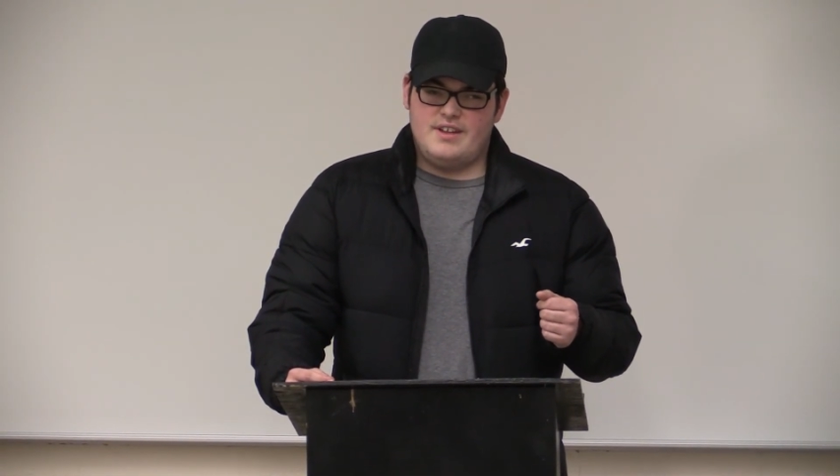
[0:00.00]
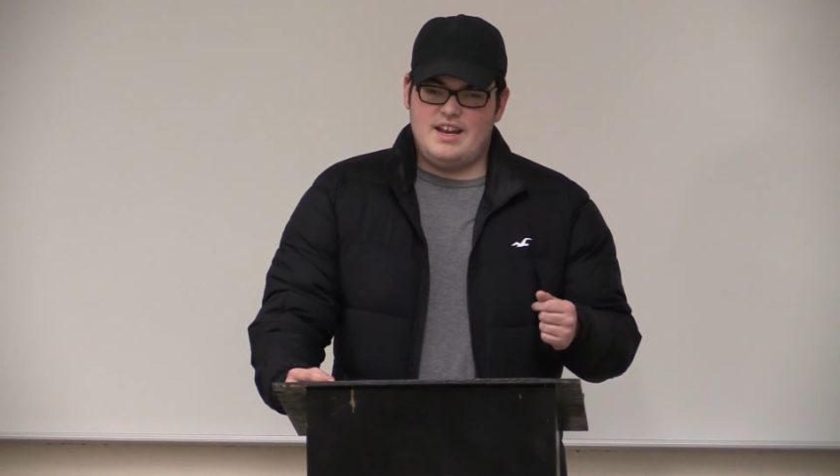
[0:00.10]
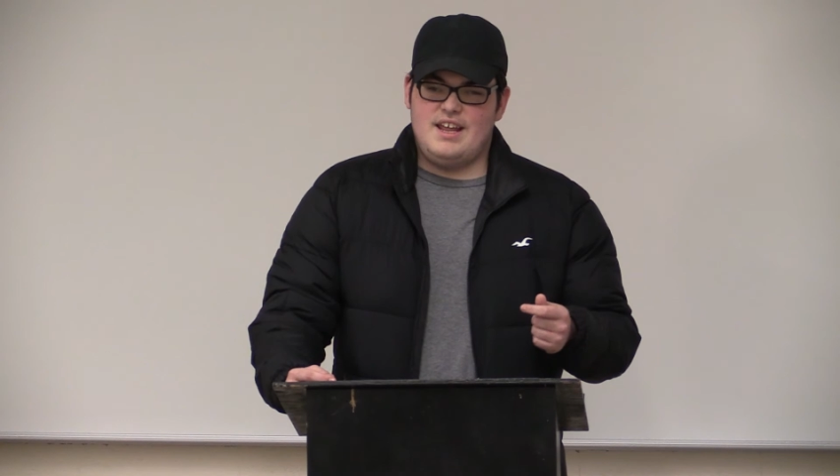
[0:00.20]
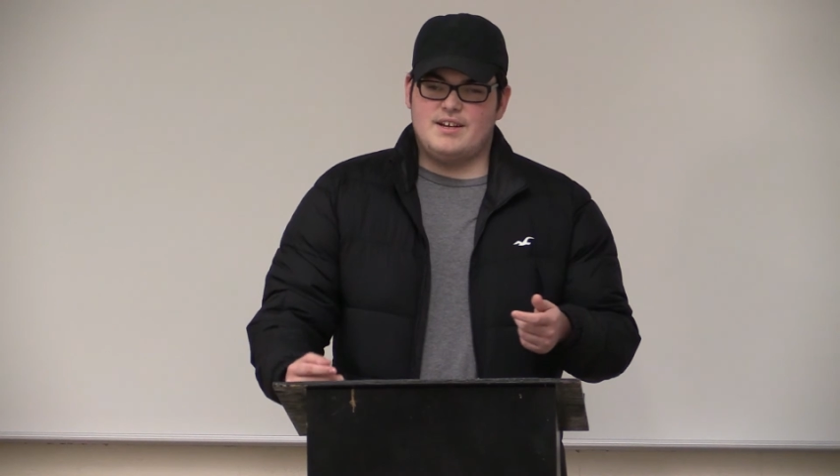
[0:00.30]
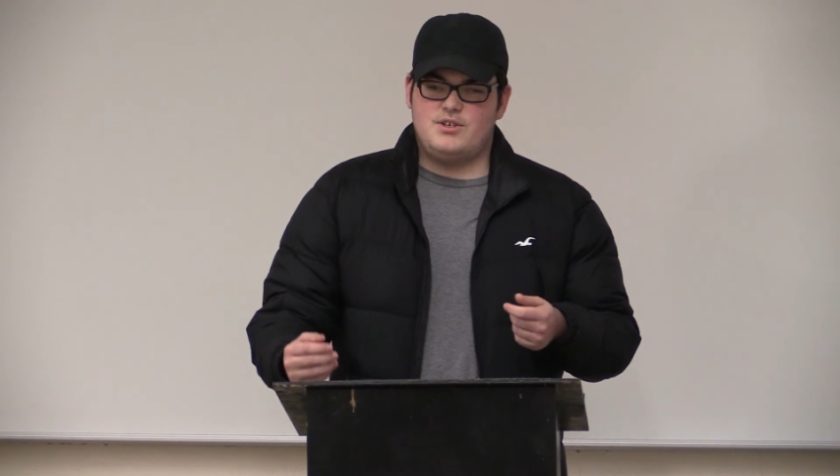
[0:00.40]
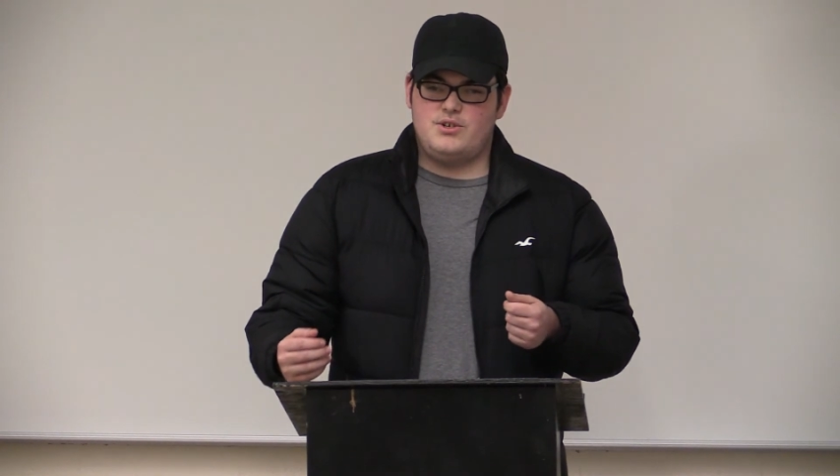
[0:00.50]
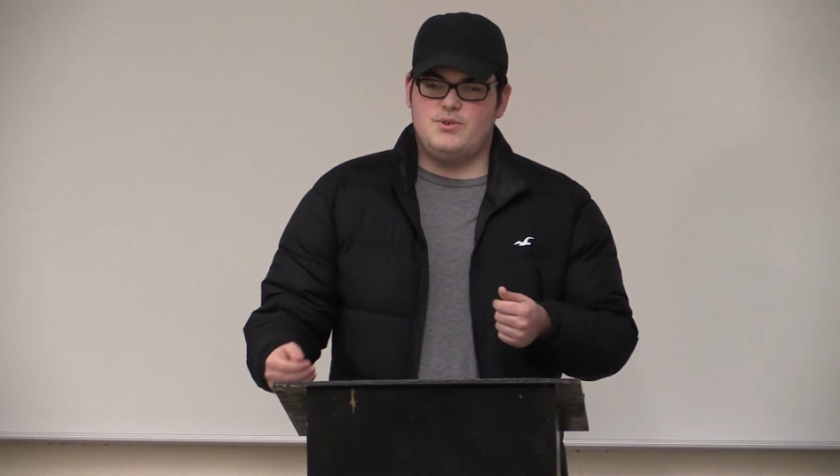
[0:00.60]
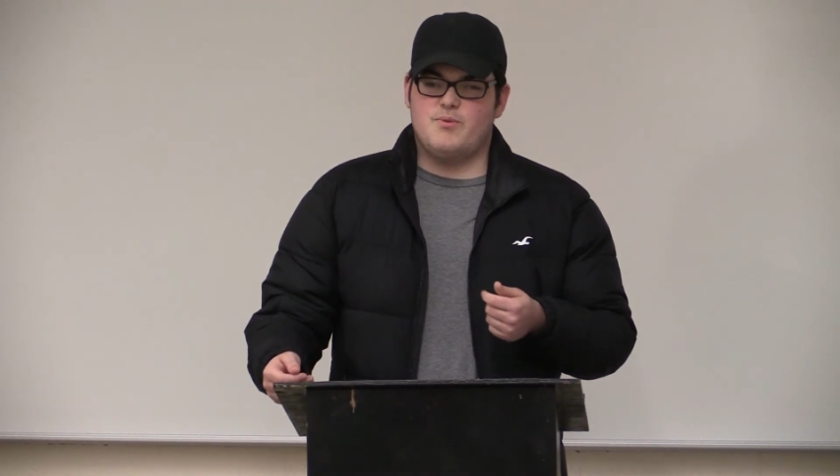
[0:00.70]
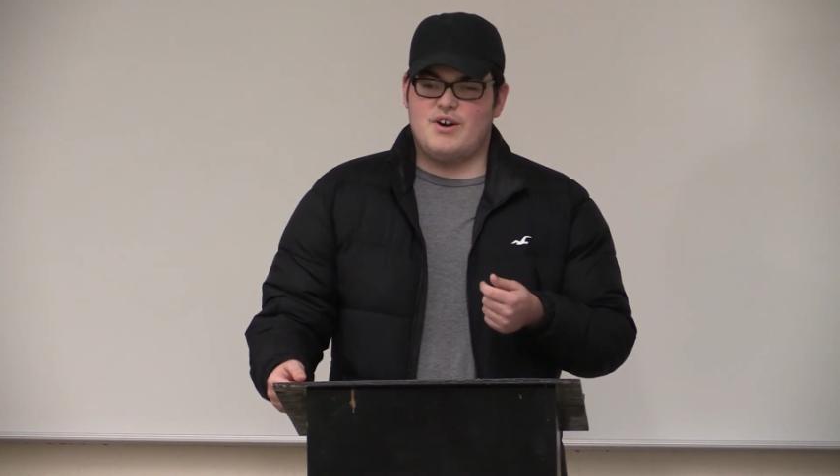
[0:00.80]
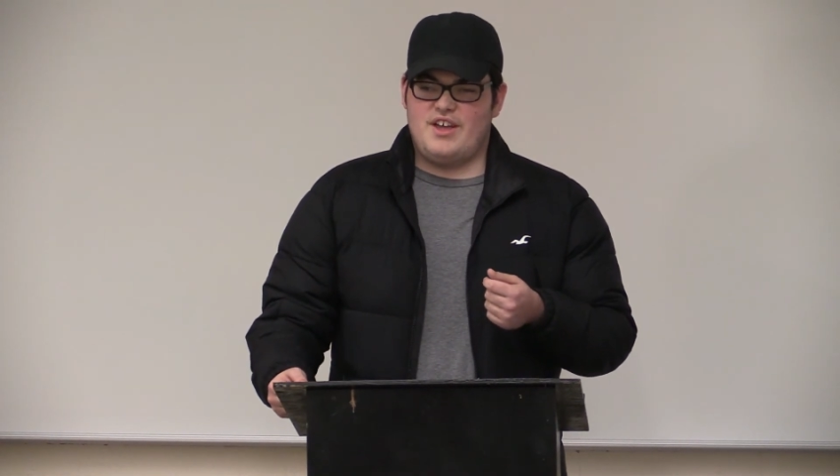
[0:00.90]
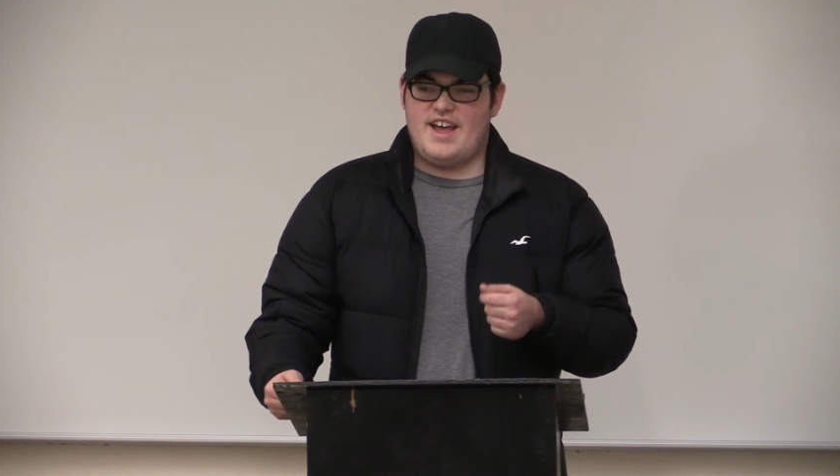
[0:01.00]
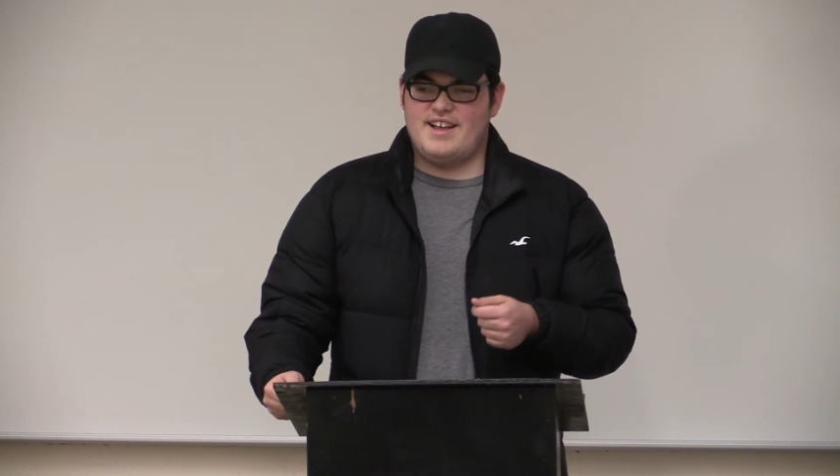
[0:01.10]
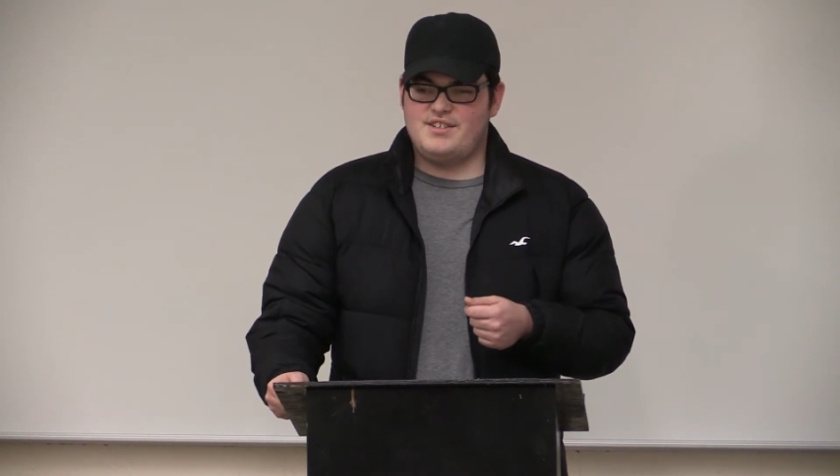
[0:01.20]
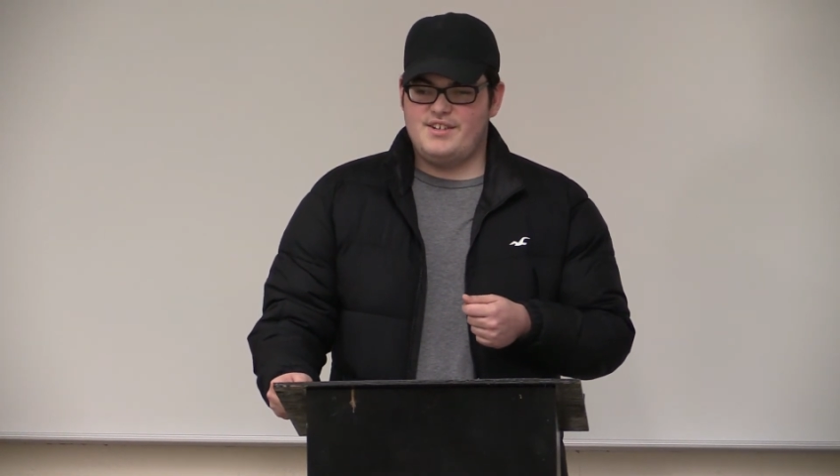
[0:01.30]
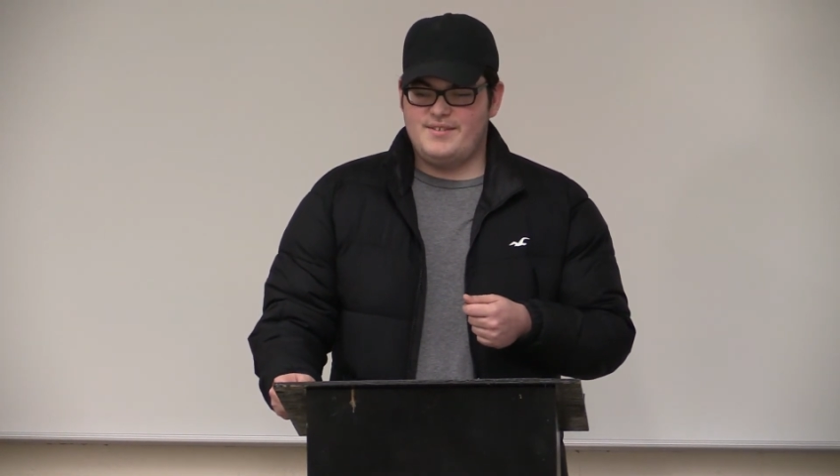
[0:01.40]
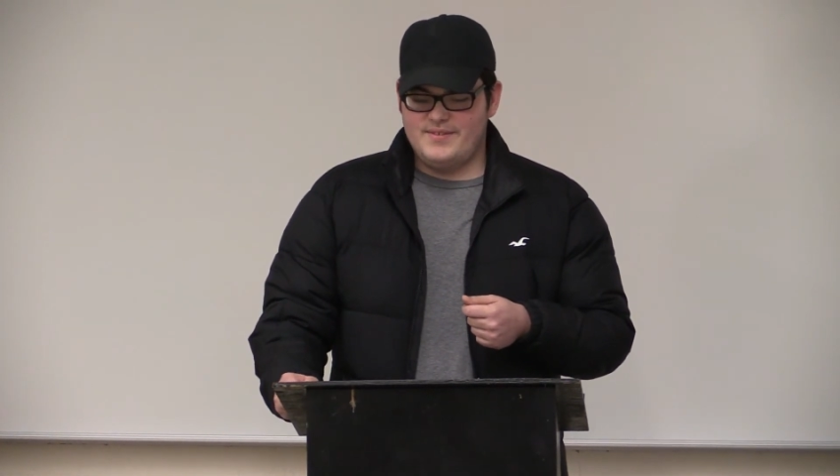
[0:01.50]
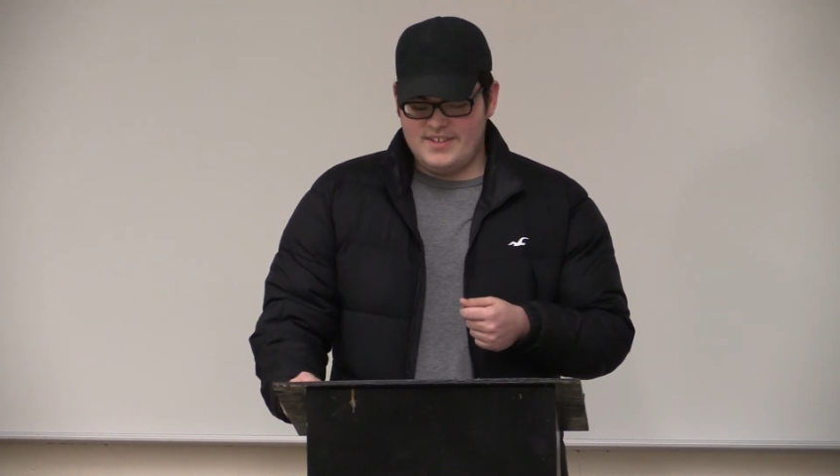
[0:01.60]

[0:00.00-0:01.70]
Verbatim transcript: and he can shoot while he has it,